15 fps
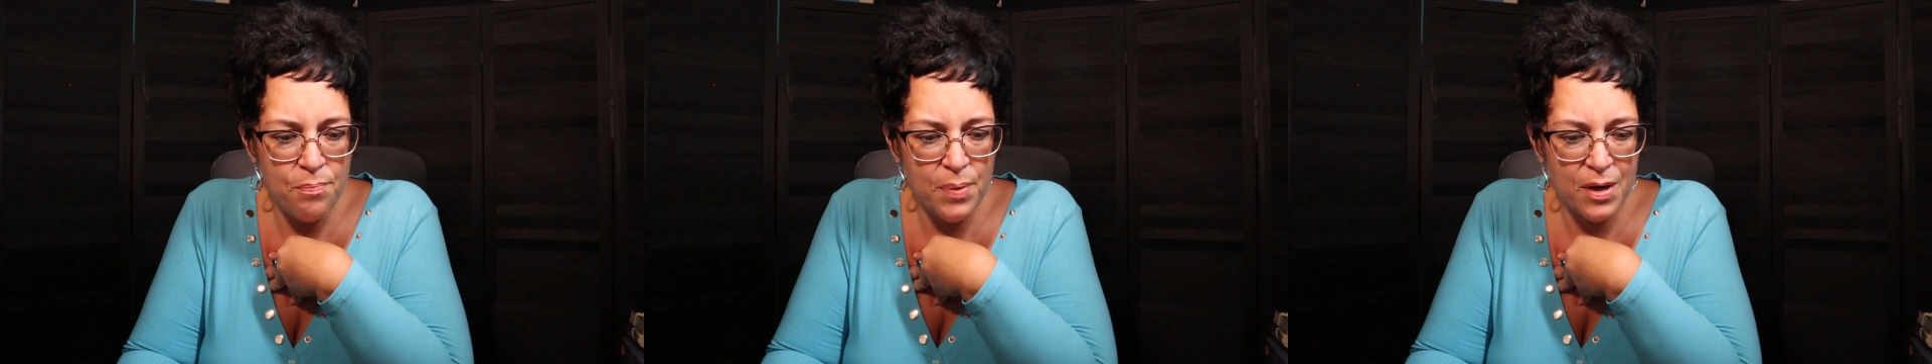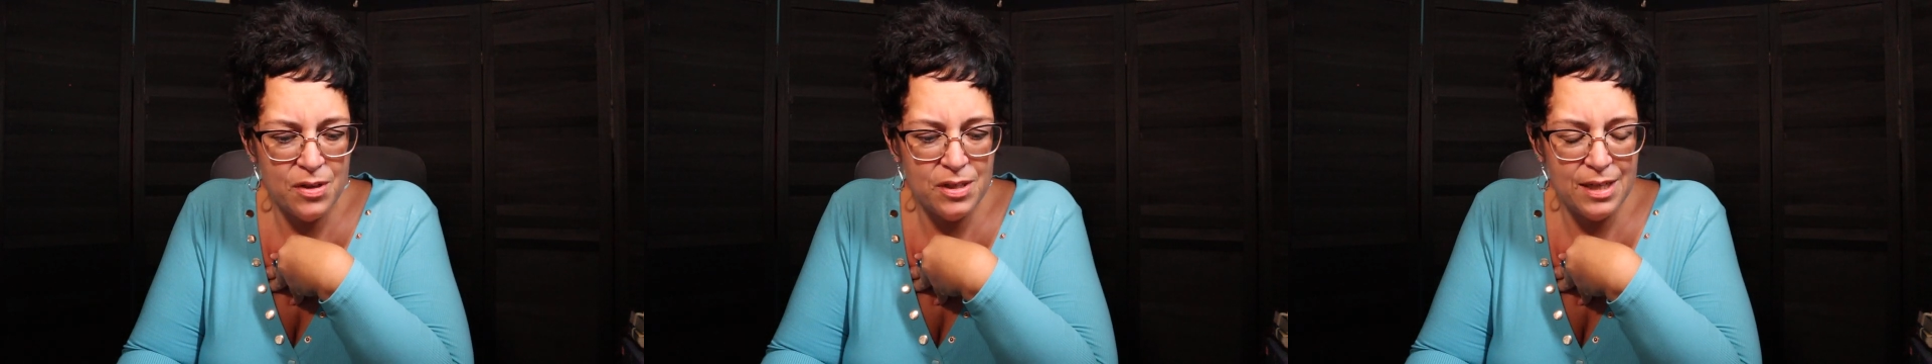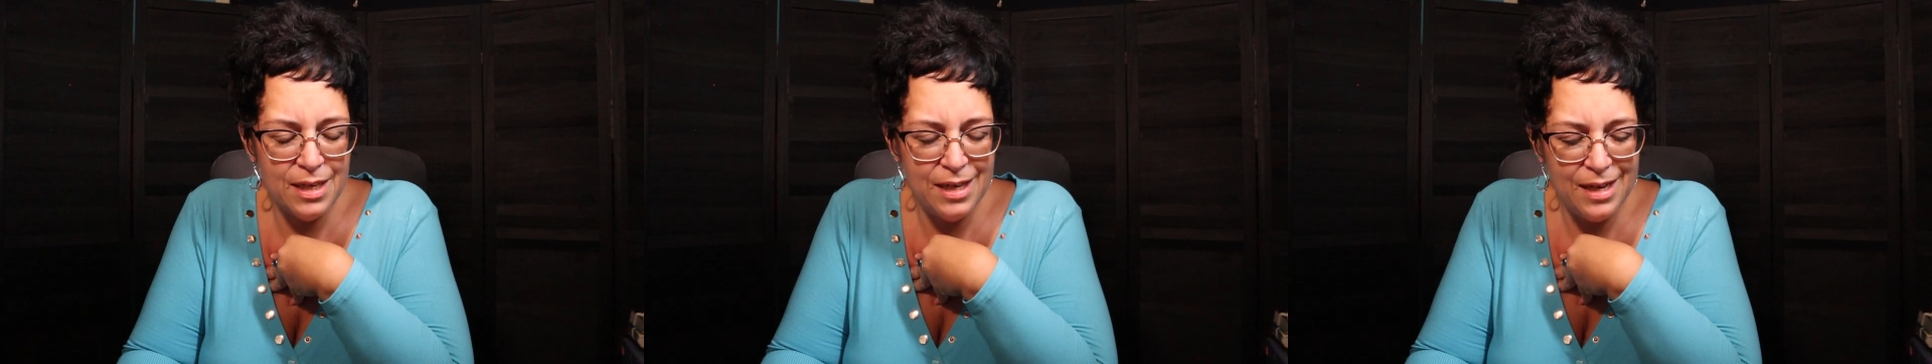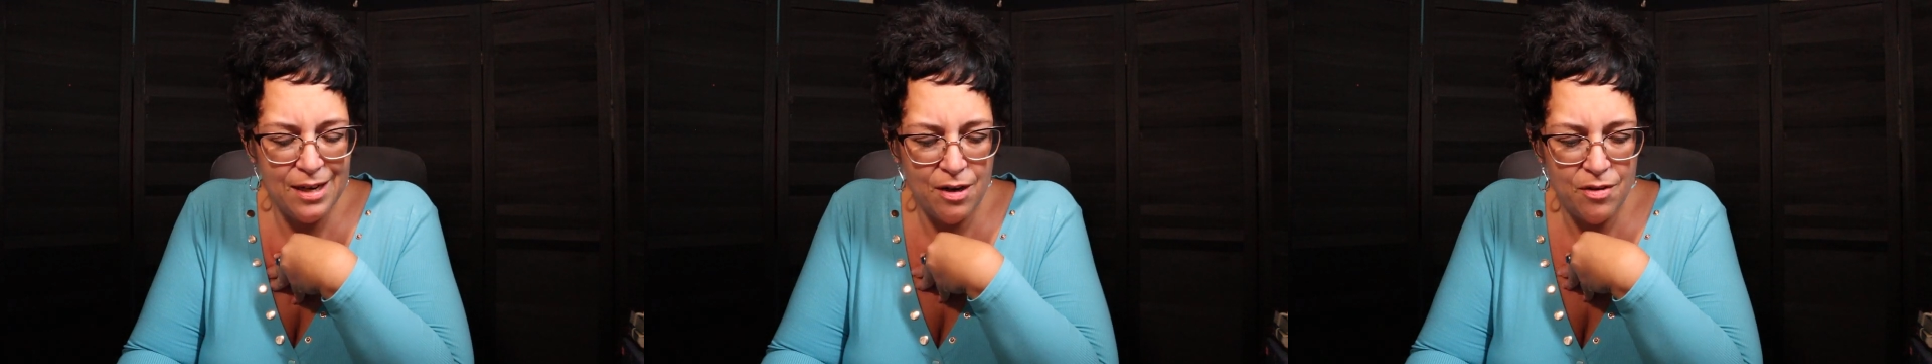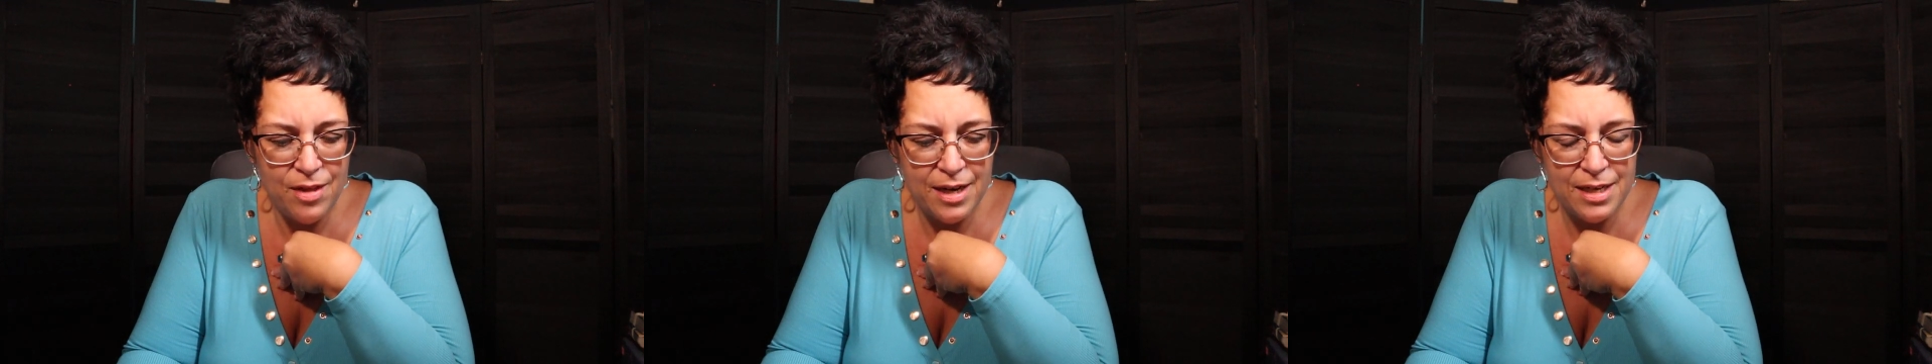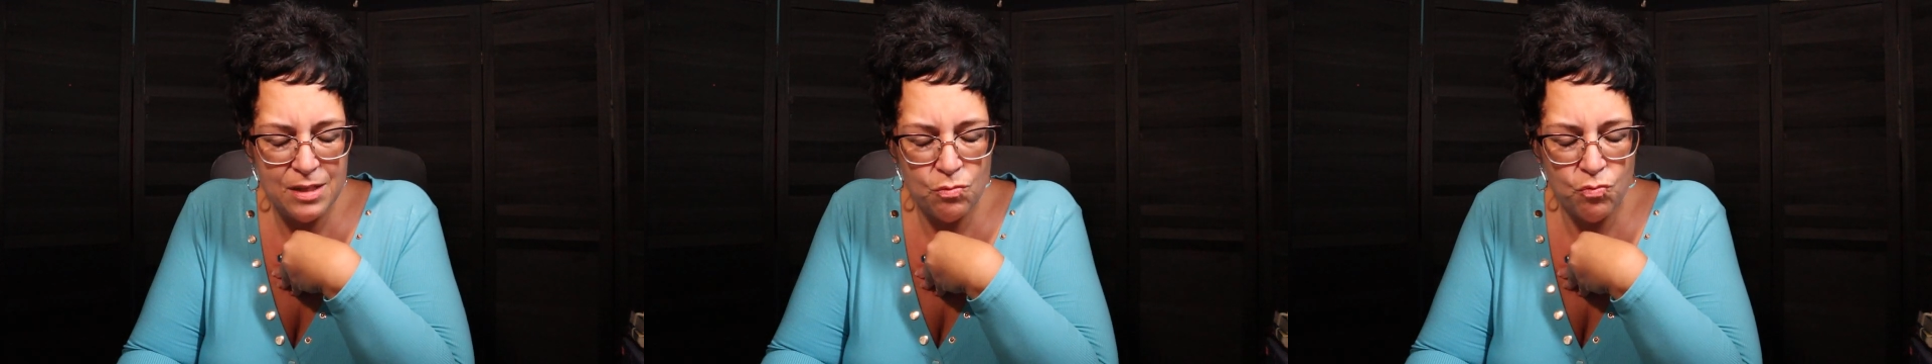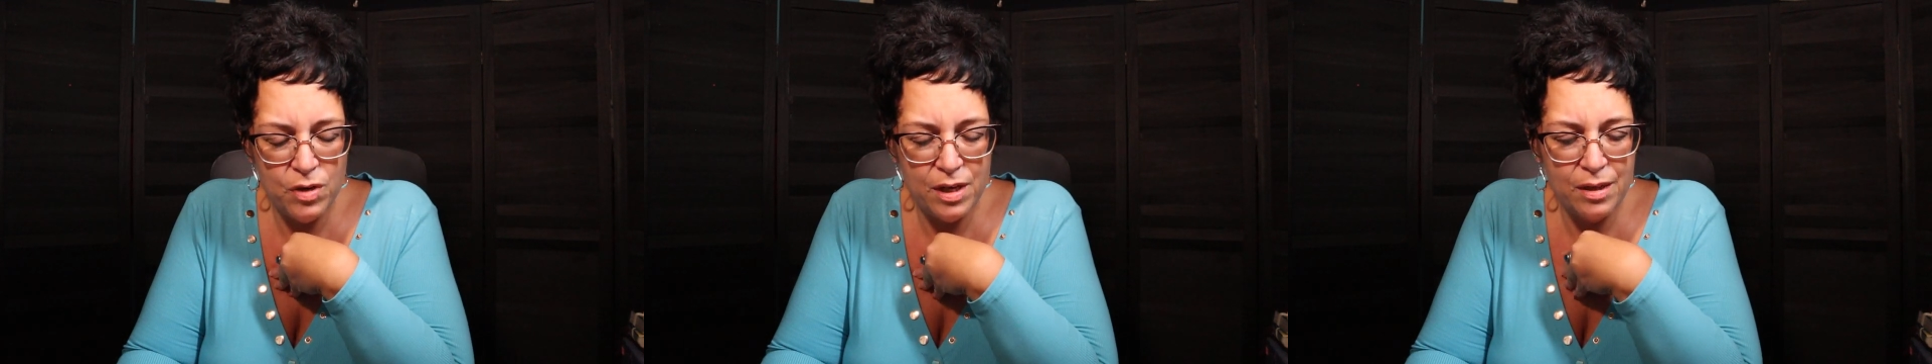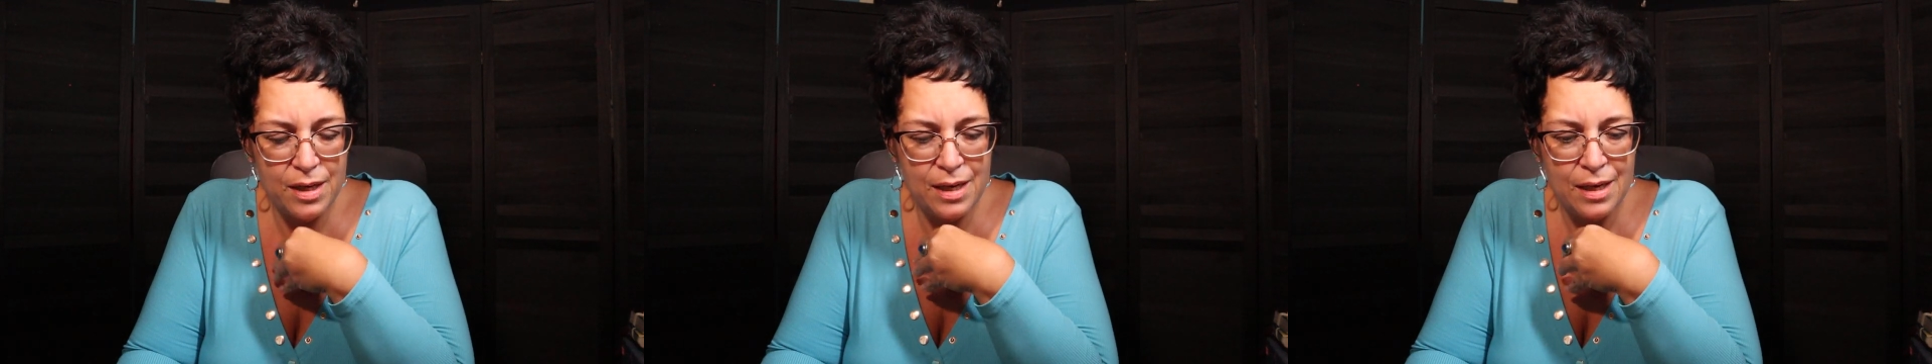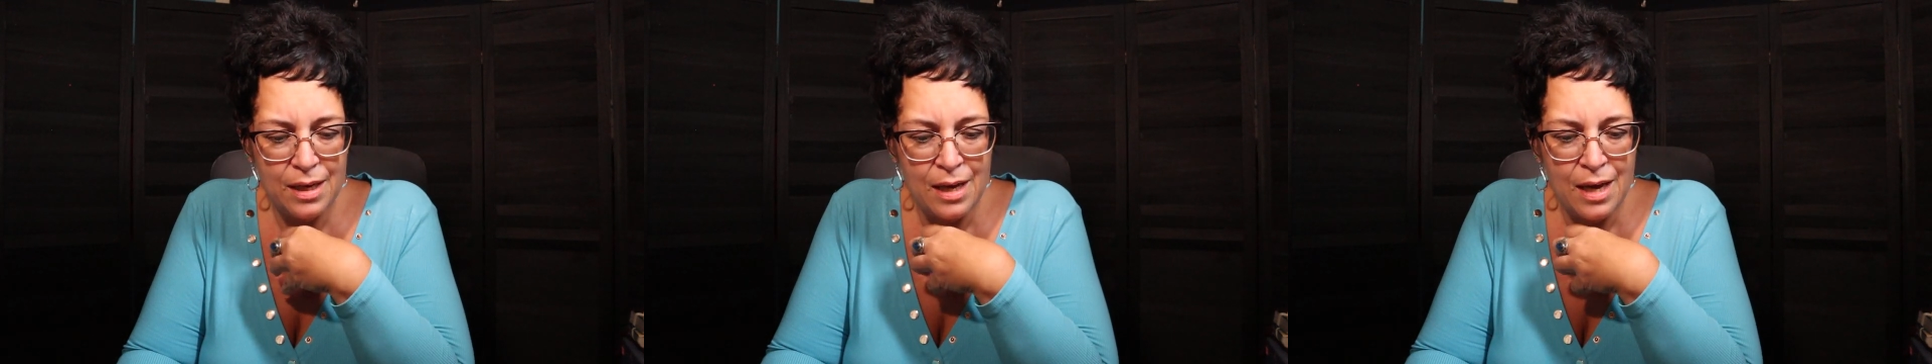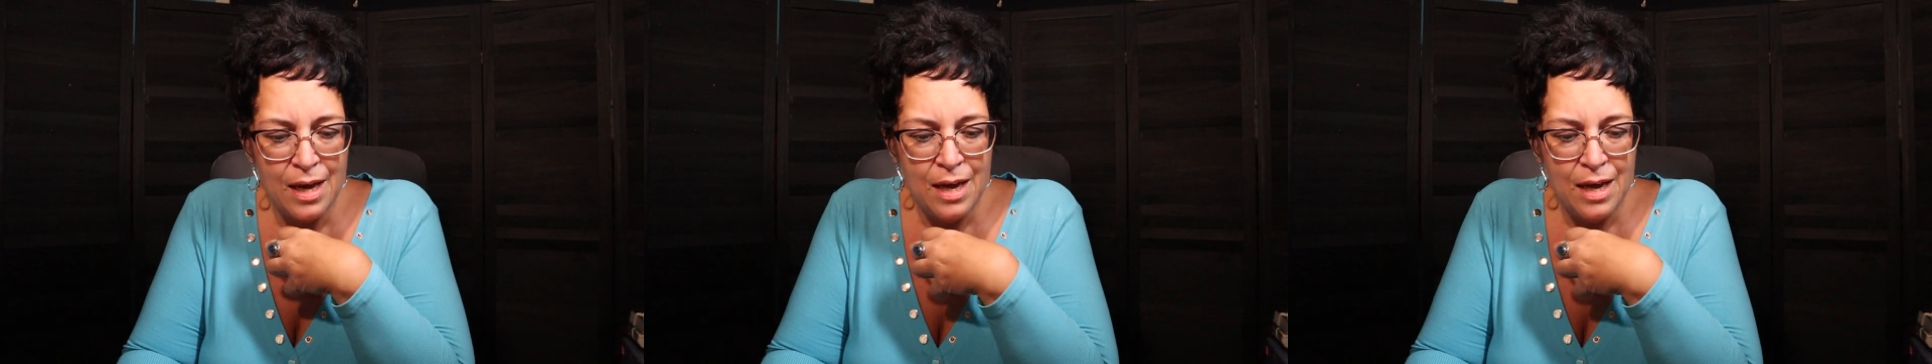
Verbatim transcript: person here that is really,